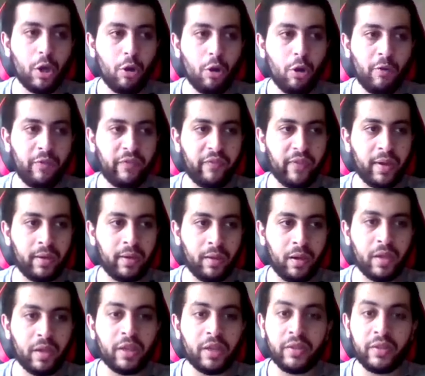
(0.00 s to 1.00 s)
of an
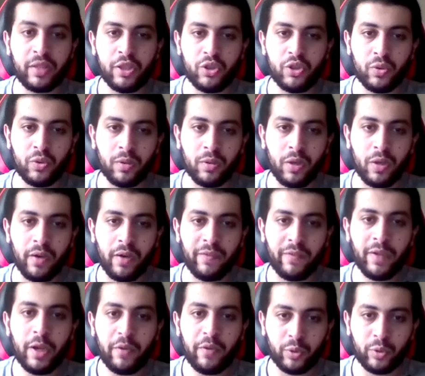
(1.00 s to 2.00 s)
unconditional love
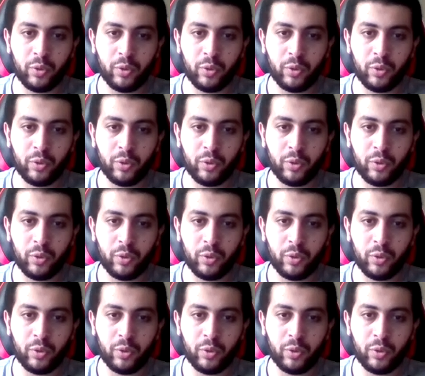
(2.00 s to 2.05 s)
for